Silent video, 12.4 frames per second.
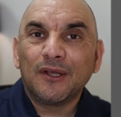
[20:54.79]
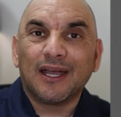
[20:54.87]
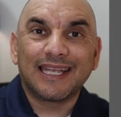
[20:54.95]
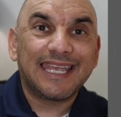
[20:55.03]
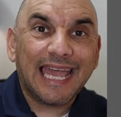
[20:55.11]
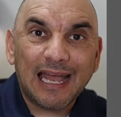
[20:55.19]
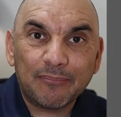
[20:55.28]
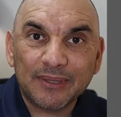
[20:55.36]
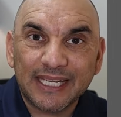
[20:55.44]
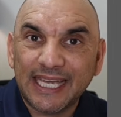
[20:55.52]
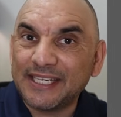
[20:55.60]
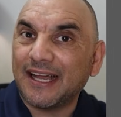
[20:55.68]
a GAP
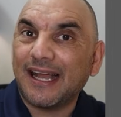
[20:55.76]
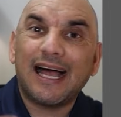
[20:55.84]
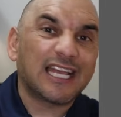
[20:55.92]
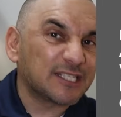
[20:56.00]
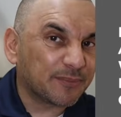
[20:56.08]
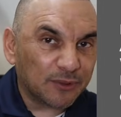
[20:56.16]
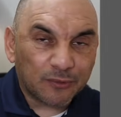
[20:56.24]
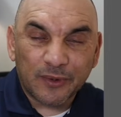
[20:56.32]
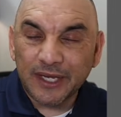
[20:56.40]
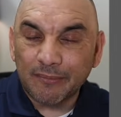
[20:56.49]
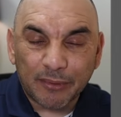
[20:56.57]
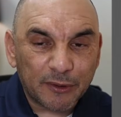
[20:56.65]
plan, a hospital
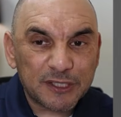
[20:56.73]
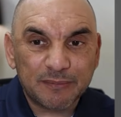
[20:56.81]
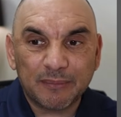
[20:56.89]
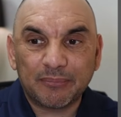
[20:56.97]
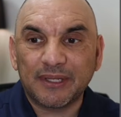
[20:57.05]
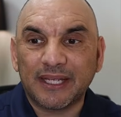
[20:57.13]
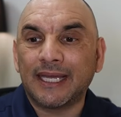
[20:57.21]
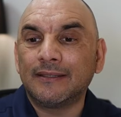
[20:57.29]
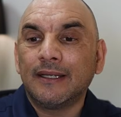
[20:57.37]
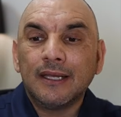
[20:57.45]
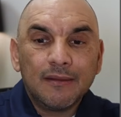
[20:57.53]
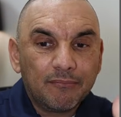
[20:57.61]
reimbursement
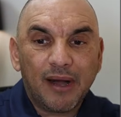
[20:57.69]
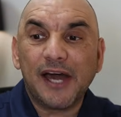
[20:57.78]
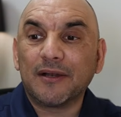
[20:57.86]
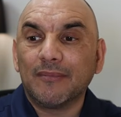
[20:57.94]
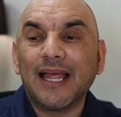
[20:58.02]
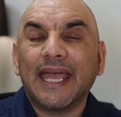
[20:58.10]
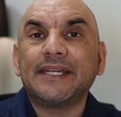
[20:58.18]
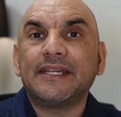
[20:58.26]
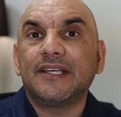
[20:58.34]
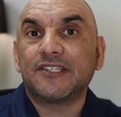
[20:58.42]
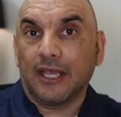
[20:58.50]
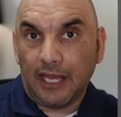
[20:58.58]
plan. Bottom line
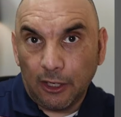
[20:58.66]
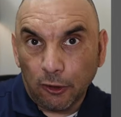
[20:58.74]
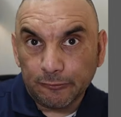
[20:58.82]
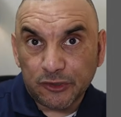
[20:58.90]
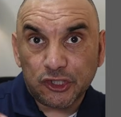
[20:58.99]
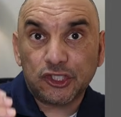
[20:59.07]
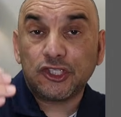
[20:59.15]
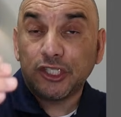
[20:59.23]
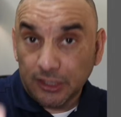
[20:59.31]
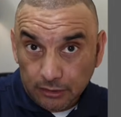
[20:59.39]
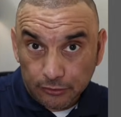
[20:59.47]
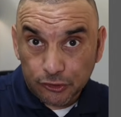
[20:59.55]
is it helps
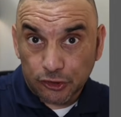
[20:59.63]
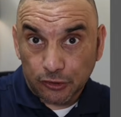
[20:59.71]
shield